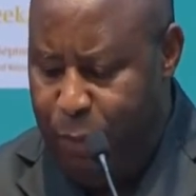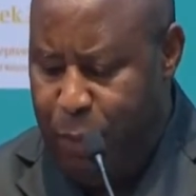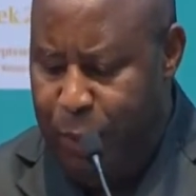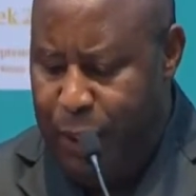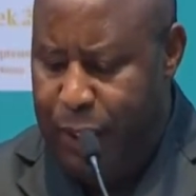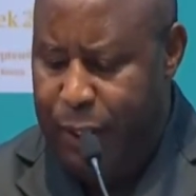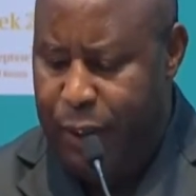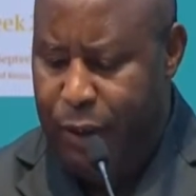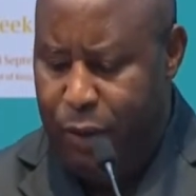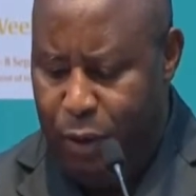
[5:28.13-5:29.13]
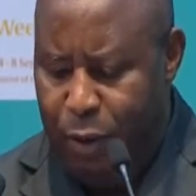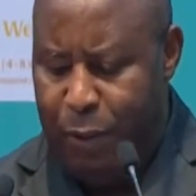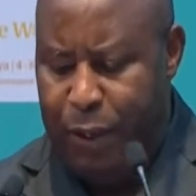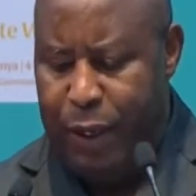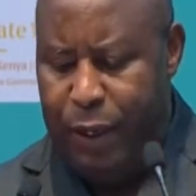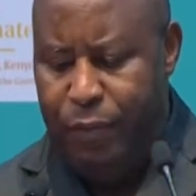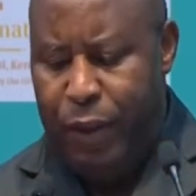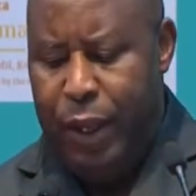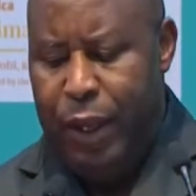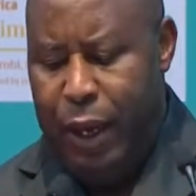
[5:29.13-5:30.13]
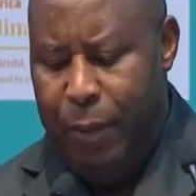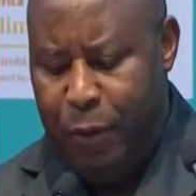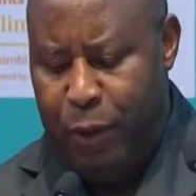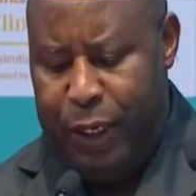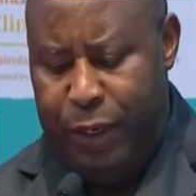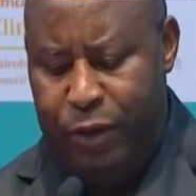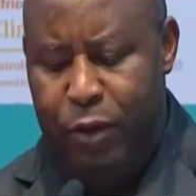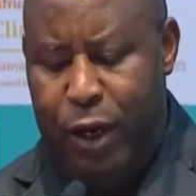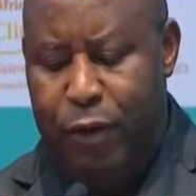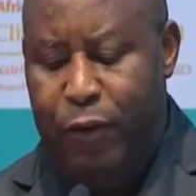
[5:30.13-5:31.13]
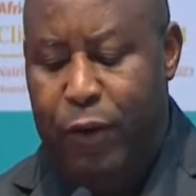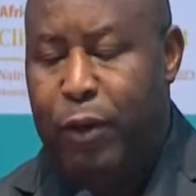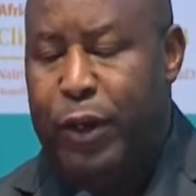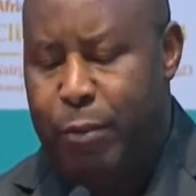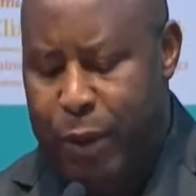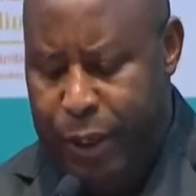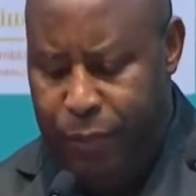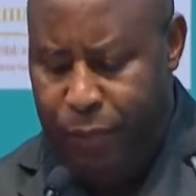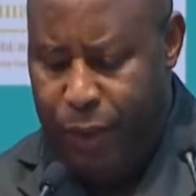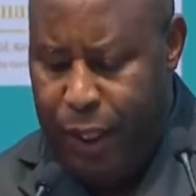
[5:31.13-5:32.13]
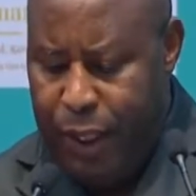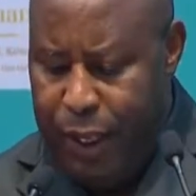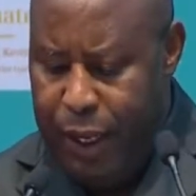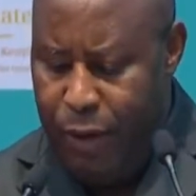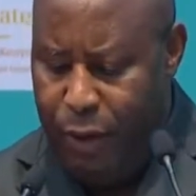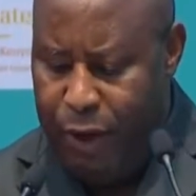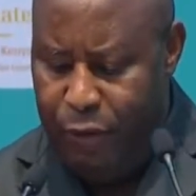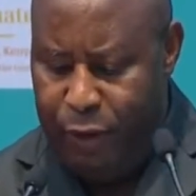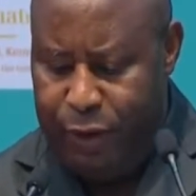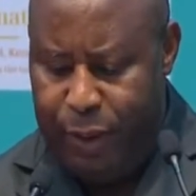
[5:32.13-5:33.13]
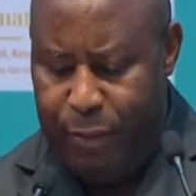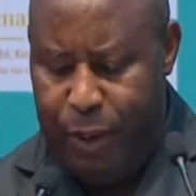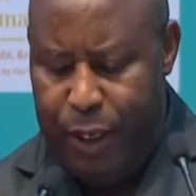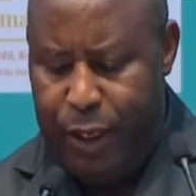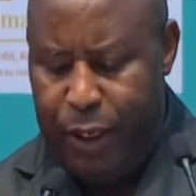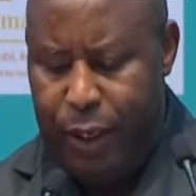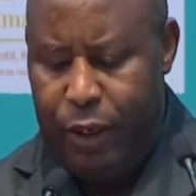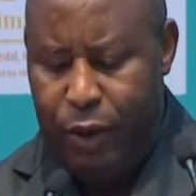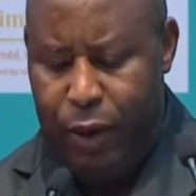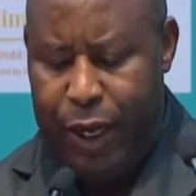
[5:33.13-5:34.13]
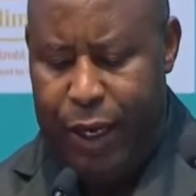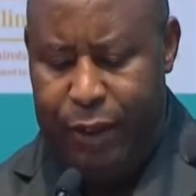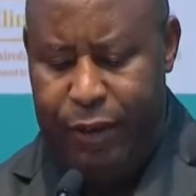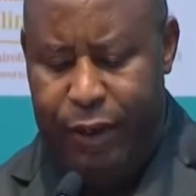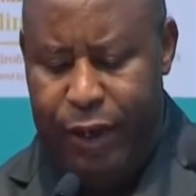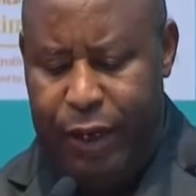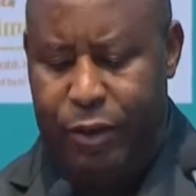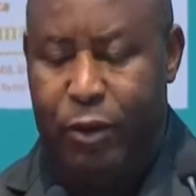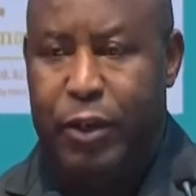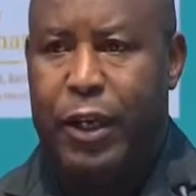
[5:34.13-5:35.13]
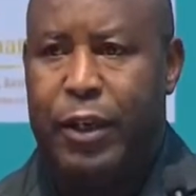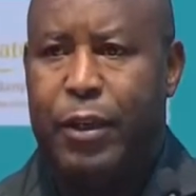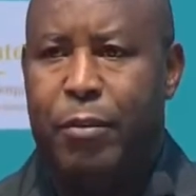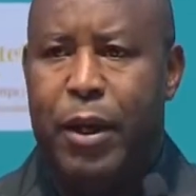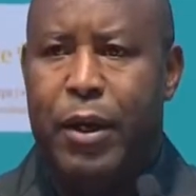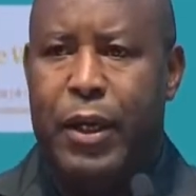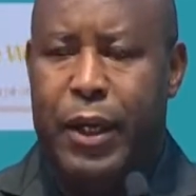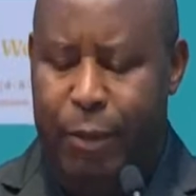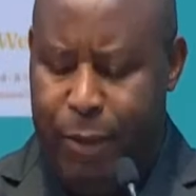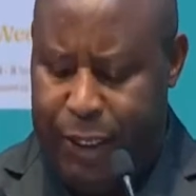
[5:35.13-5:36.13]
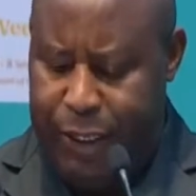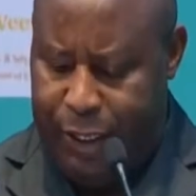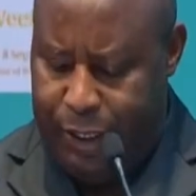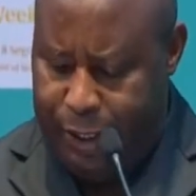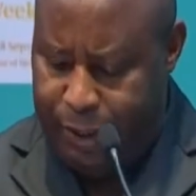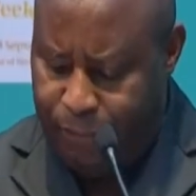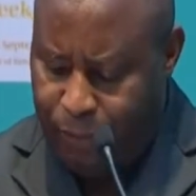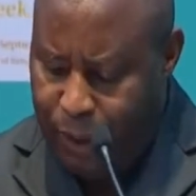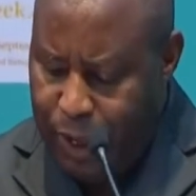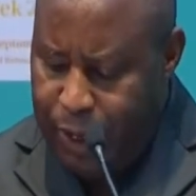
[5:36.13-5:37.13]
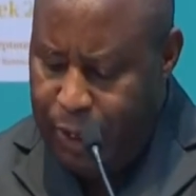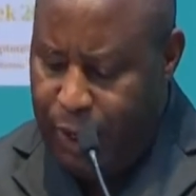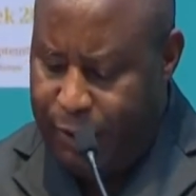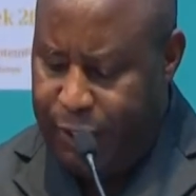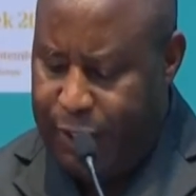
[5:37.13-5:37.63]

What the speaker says: its objectives of development and the protection of environment and the enhancement of